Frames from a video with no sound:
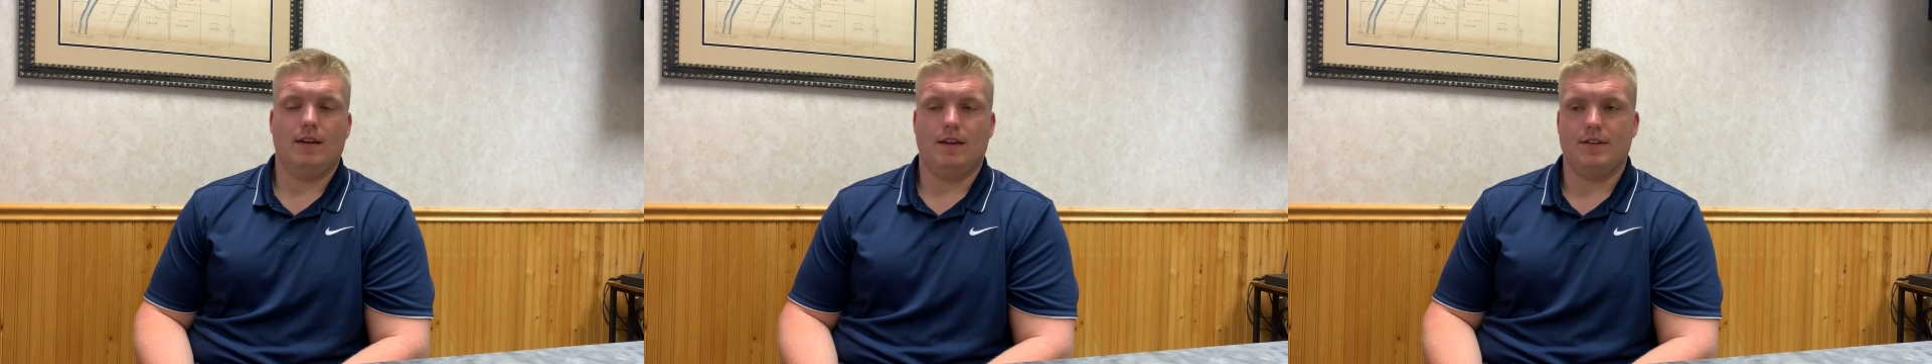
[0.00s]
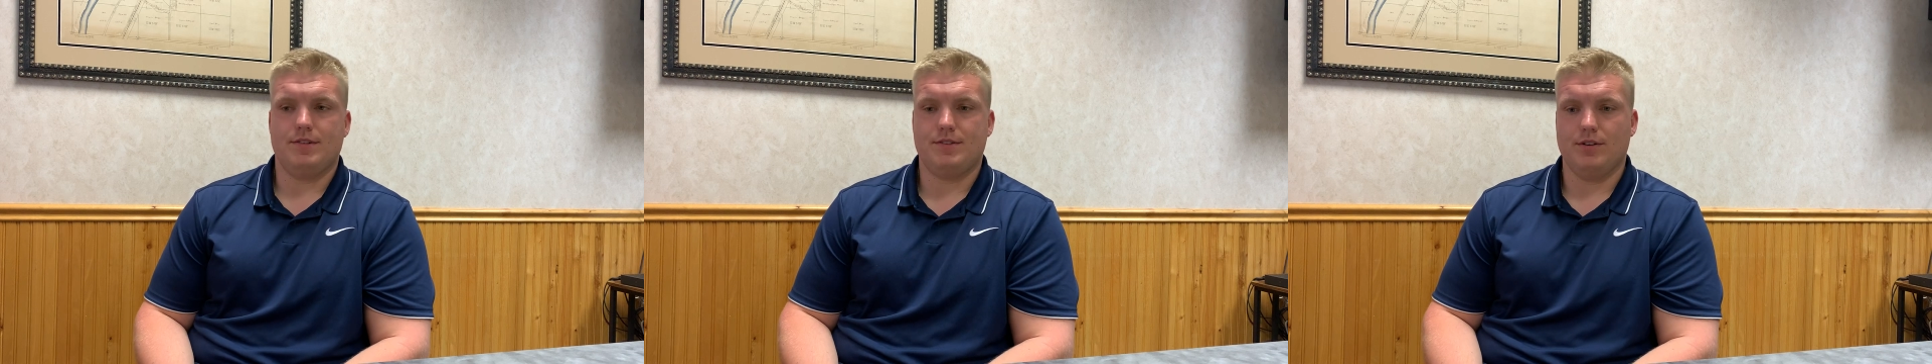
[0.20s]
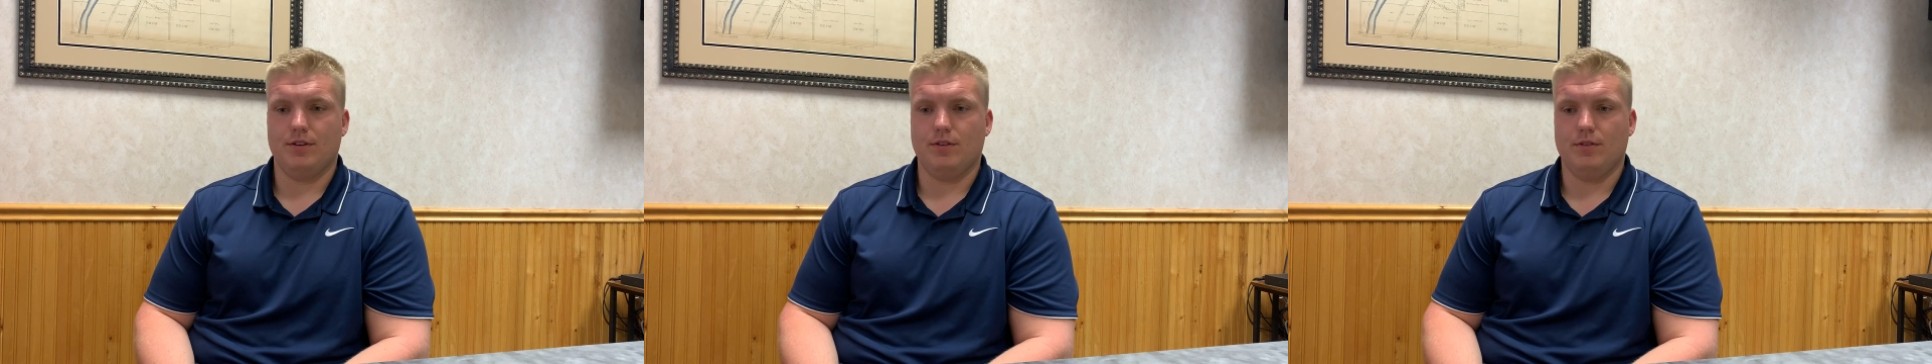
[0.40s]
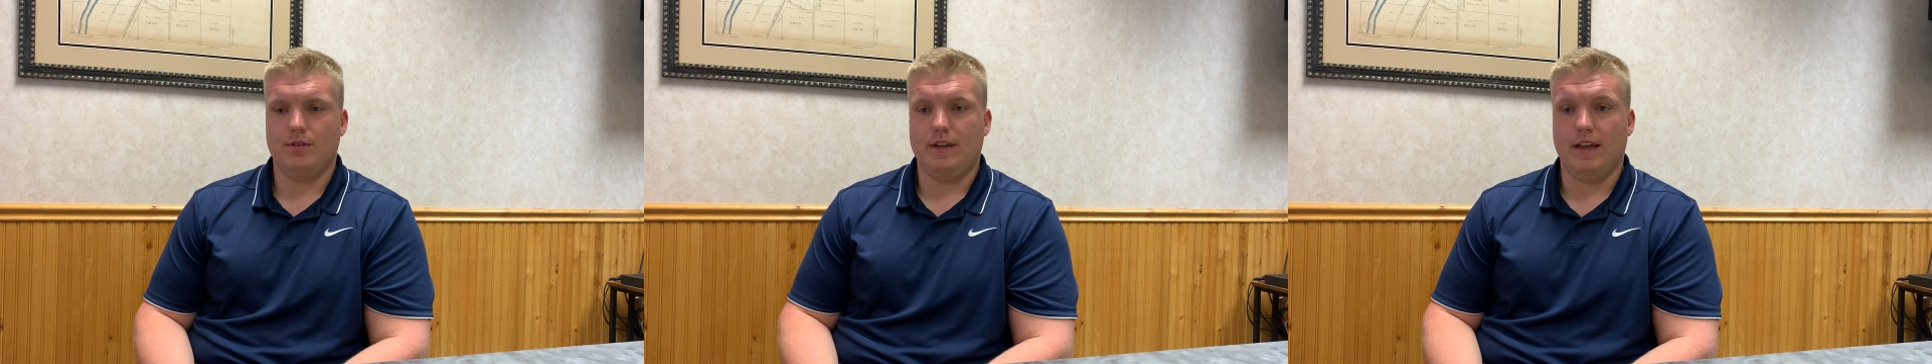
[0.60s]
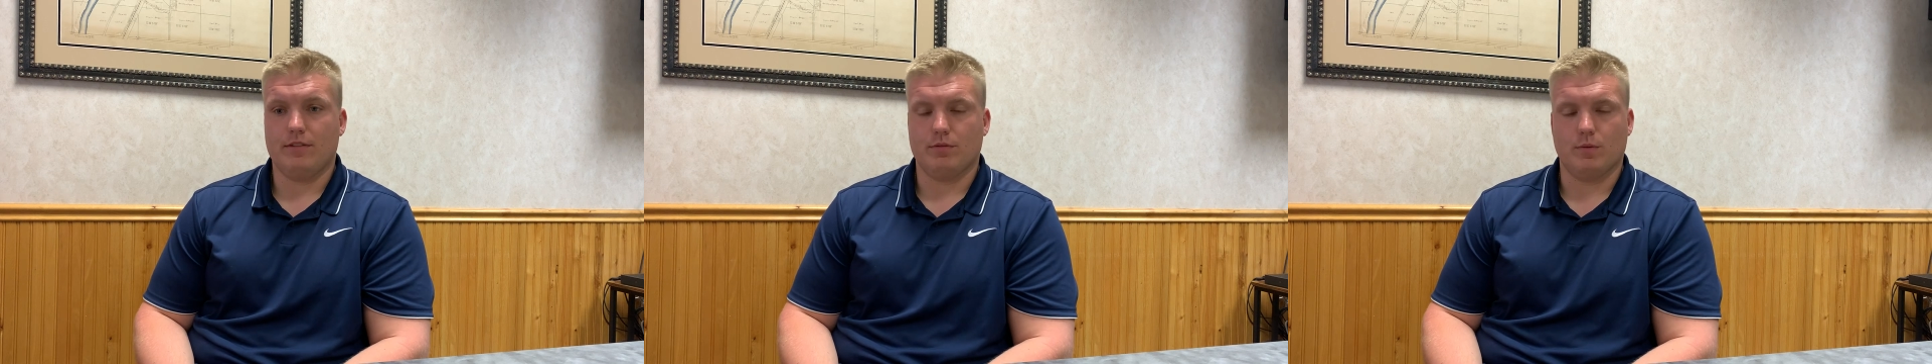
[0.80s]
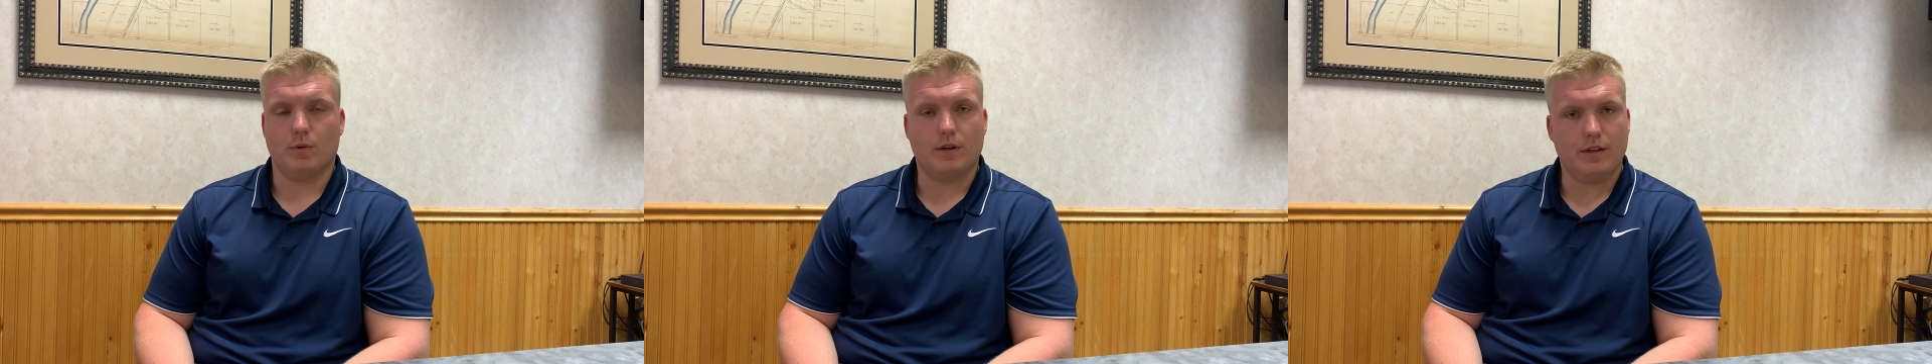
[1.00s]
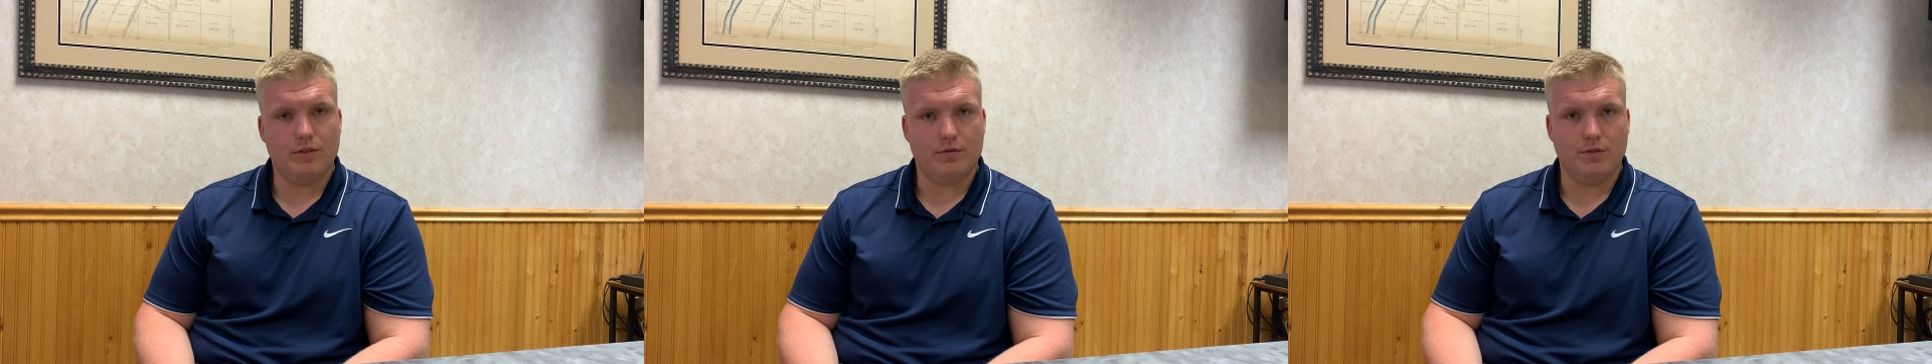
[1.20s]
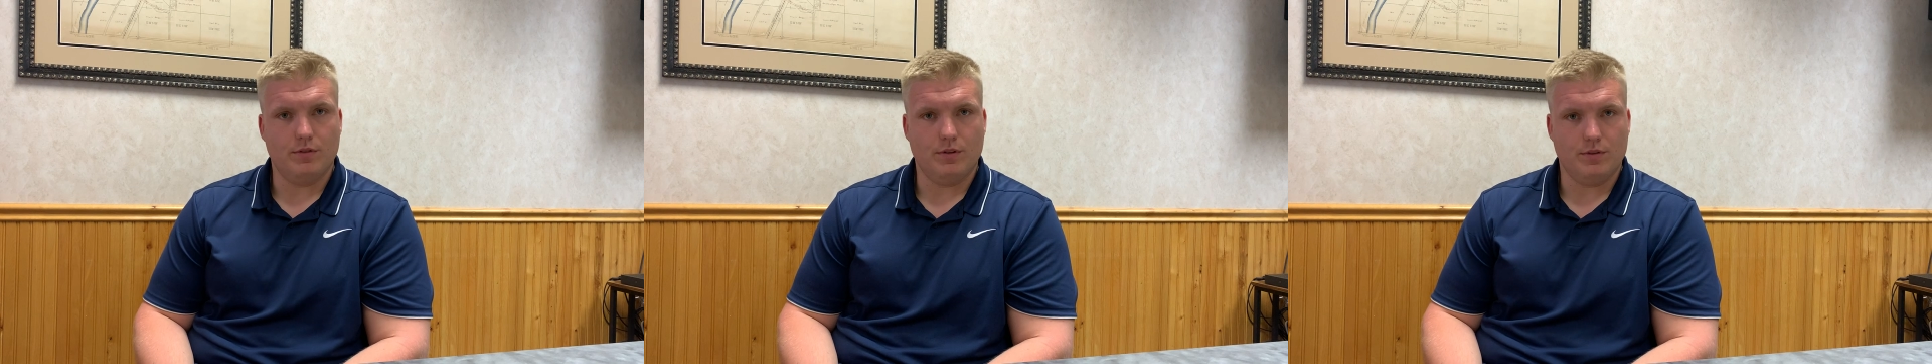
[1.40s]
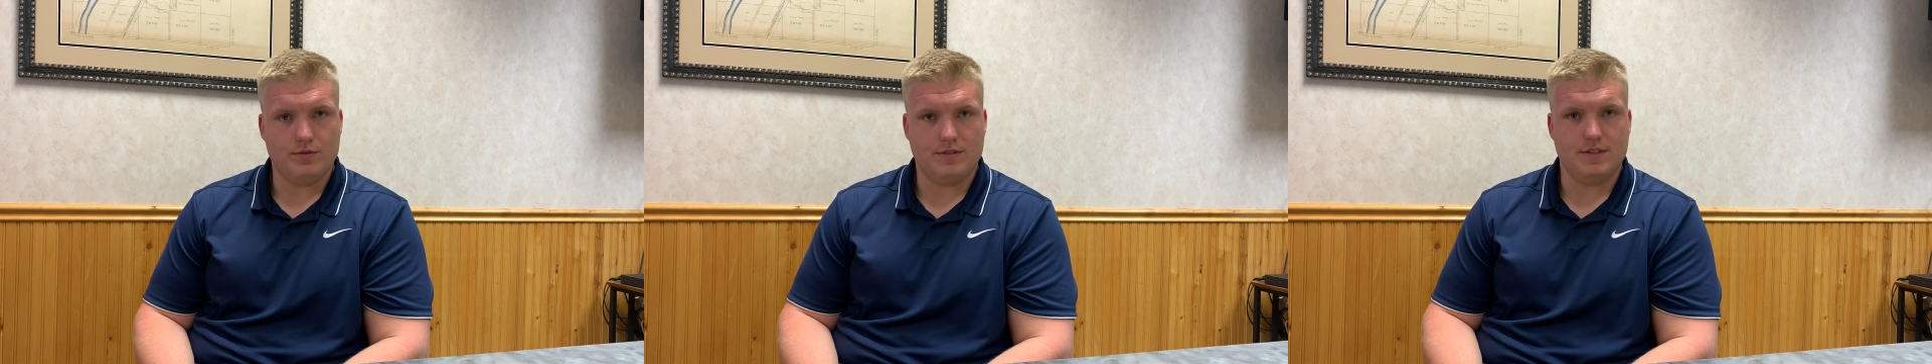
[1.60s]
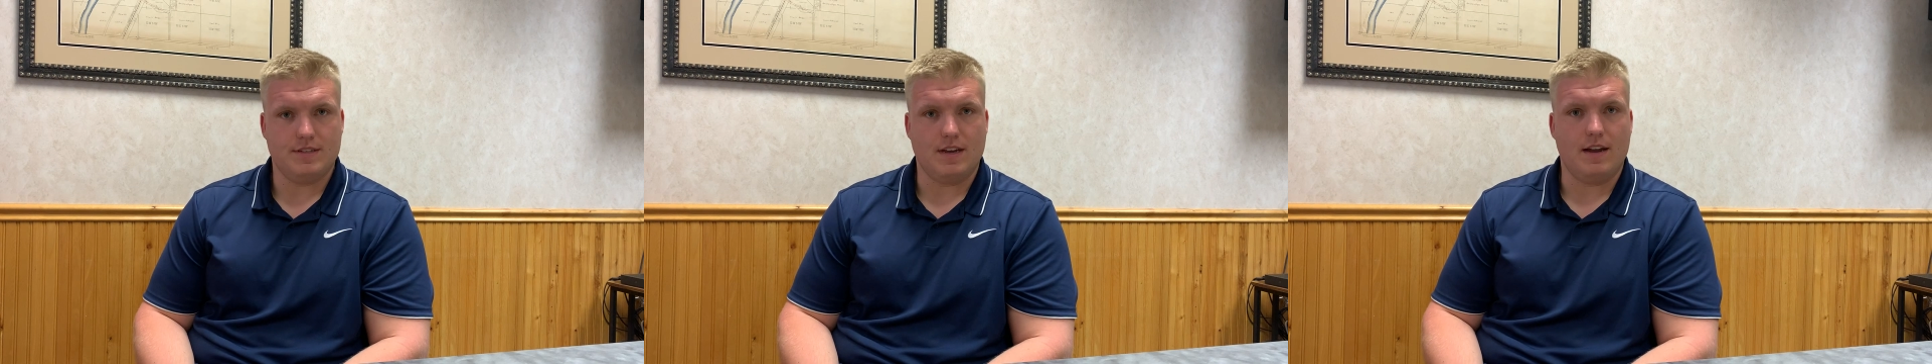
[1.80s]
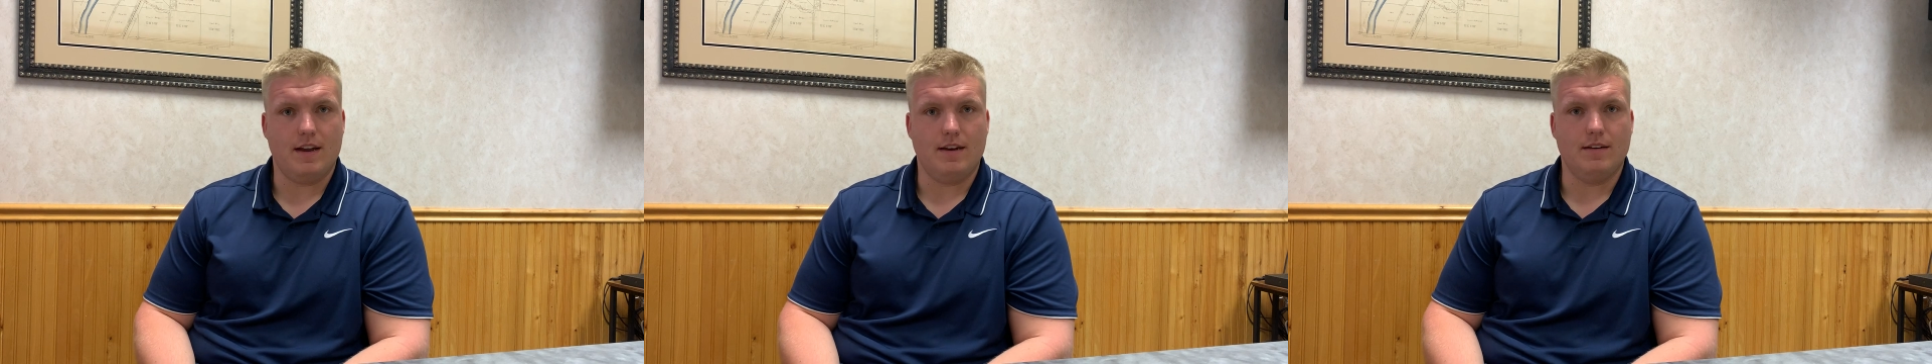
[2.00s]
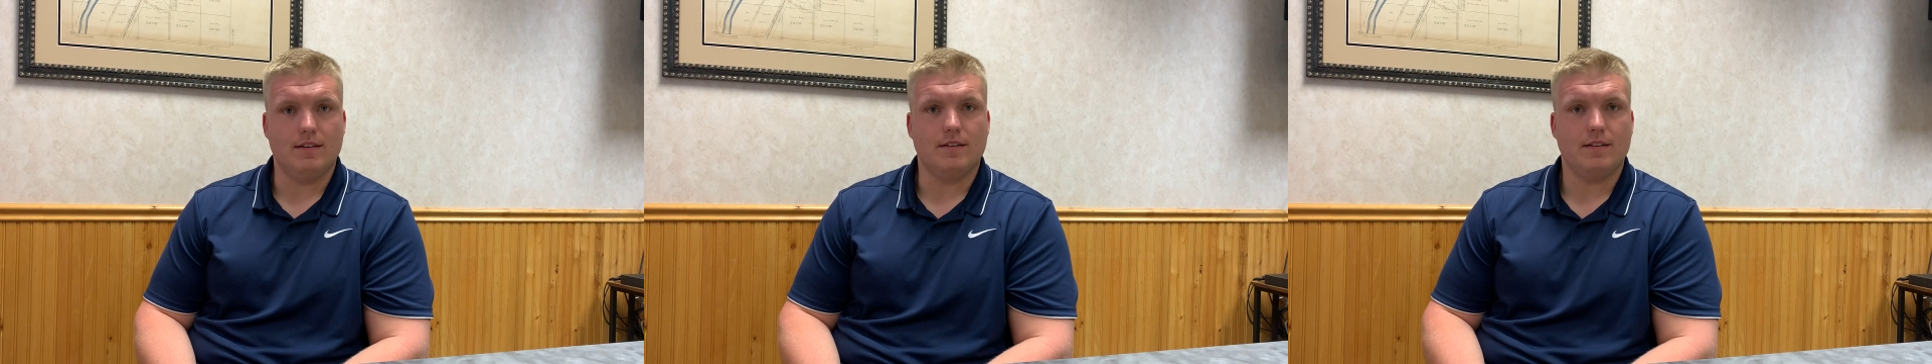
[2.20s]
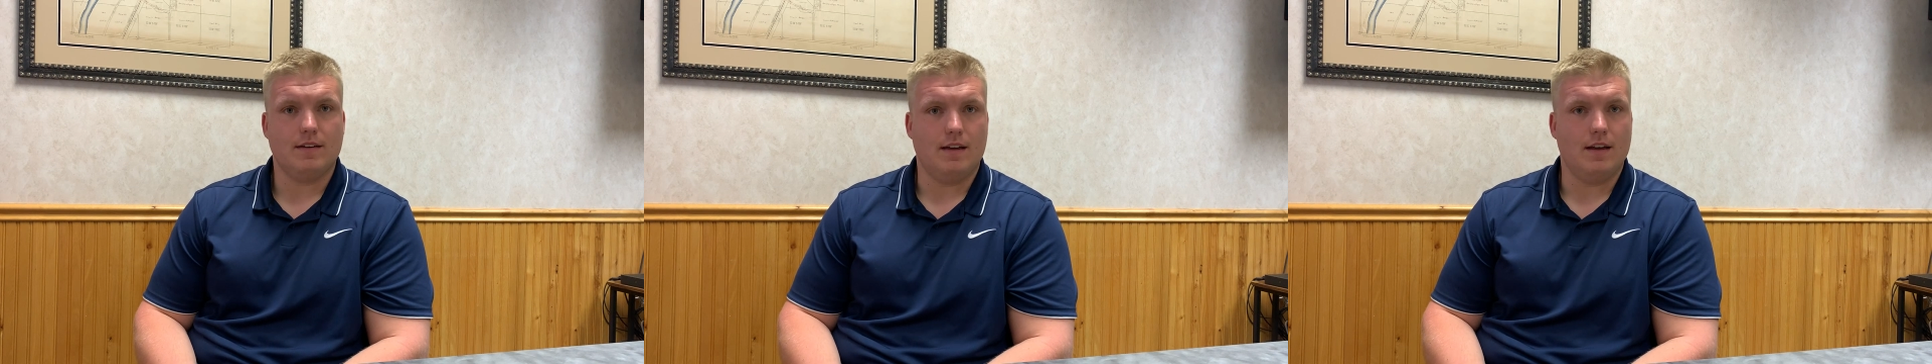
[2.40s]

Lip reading: So yes, we're working through those design